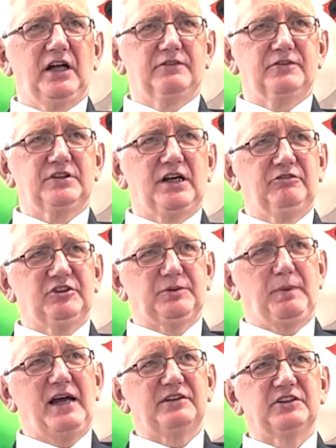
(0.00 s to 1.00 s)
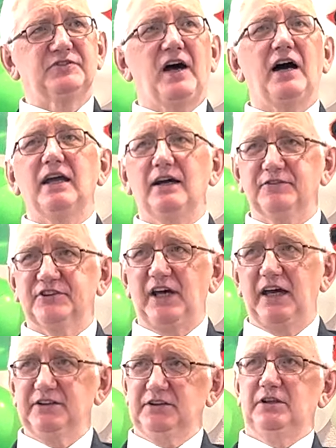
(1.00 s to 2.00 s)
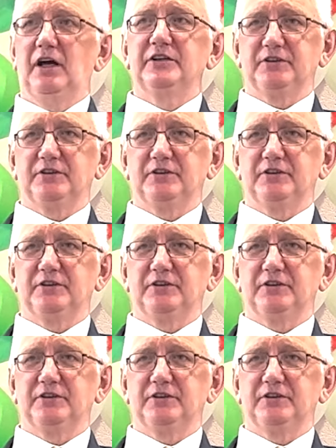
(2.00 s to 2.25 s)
under the Terrorism Act is that I have said,